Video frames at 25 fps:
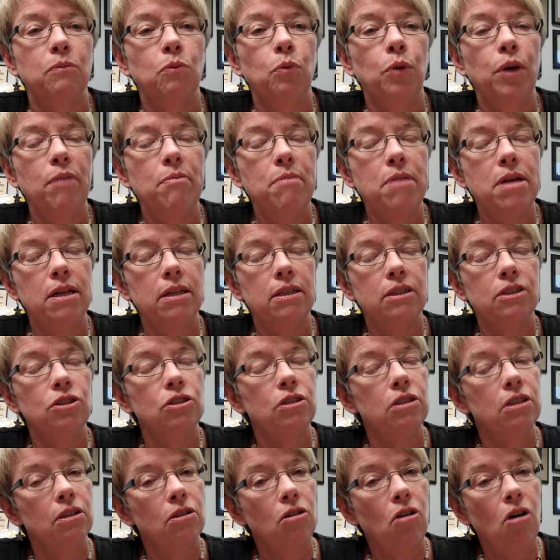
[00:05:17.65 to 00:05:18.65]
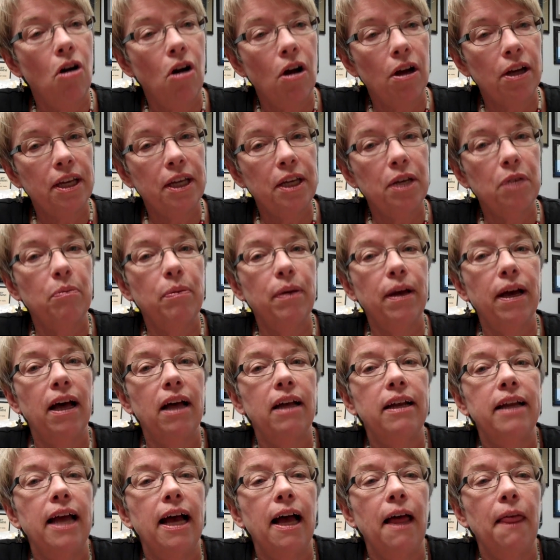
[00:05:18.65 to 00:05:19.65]
women talking
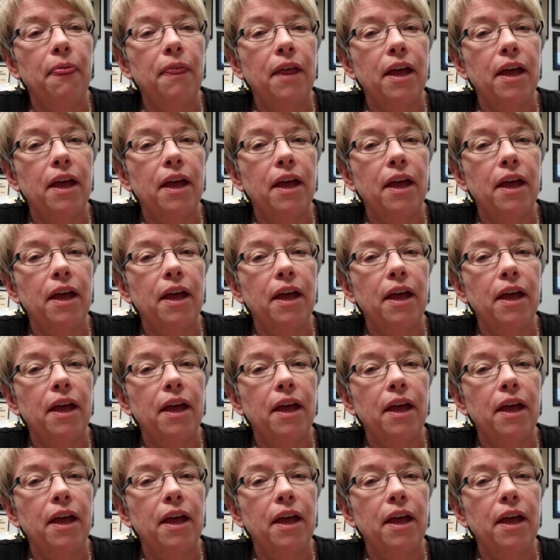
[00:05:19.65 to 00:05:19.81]
about how